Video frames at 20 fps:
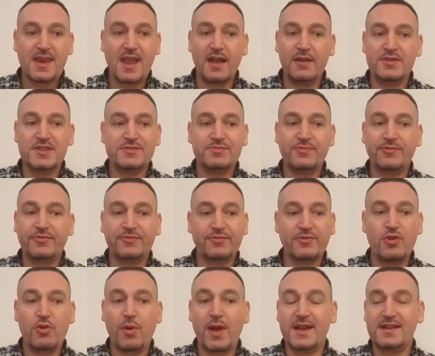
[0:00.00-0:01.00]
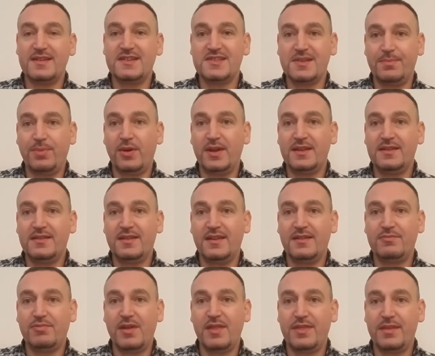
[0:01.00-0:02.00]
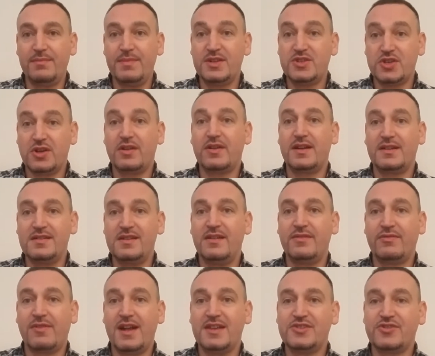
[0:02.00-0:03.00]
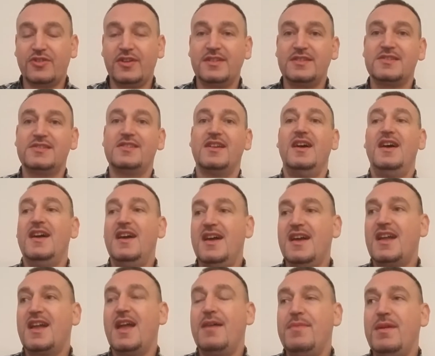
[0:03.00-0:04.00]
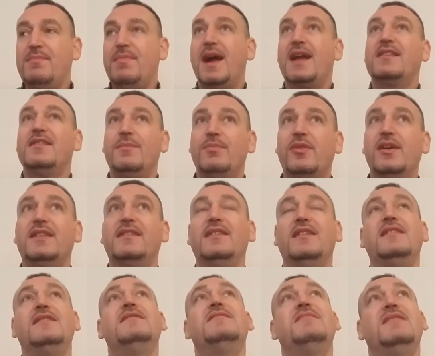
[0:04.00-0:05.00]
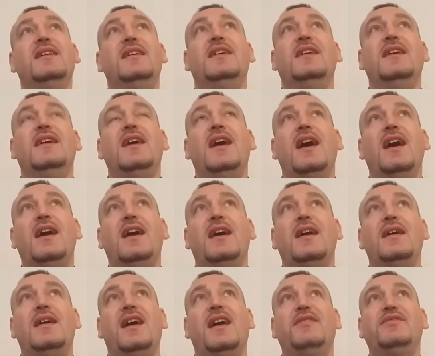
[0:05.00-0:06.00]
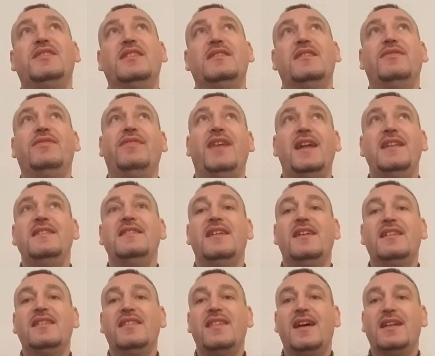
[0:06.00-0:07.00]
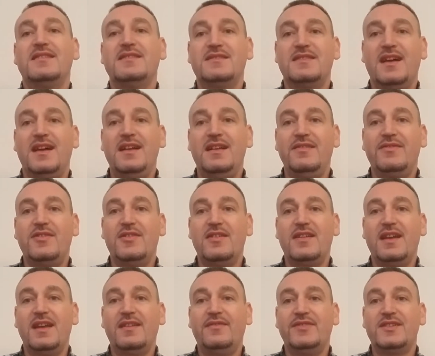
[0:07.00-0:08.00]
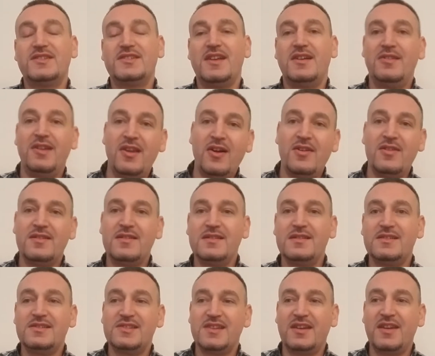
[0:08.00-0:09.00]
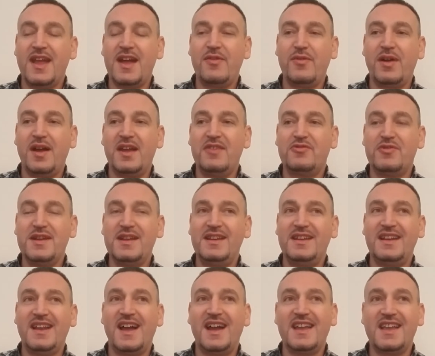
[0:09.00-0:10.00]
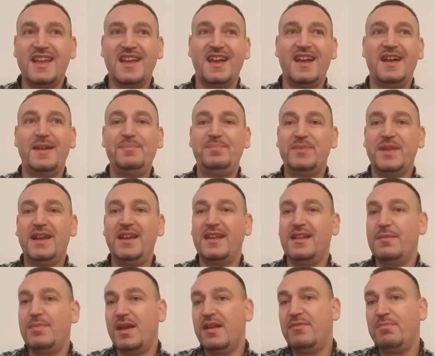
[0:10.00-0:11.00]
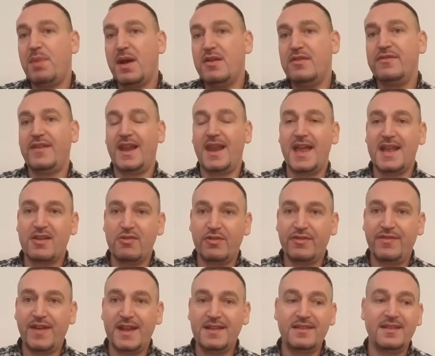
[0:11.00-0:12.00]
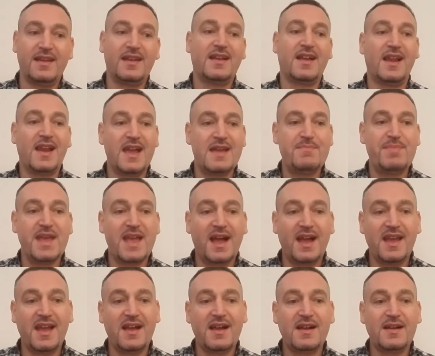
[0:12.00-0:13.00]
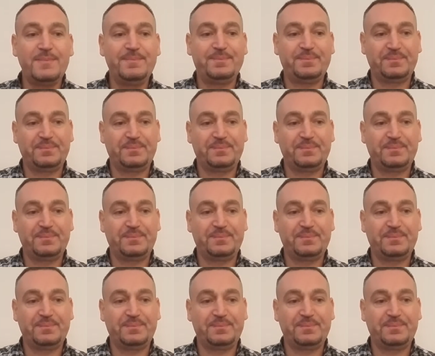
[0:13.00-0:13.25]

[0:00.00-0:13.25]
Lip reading: I was quite disappointed with the majority of restaurants coming back to Britain after defending that style of cooking for so long. So now I really like a little bit of both. I like authentic, I like BIR.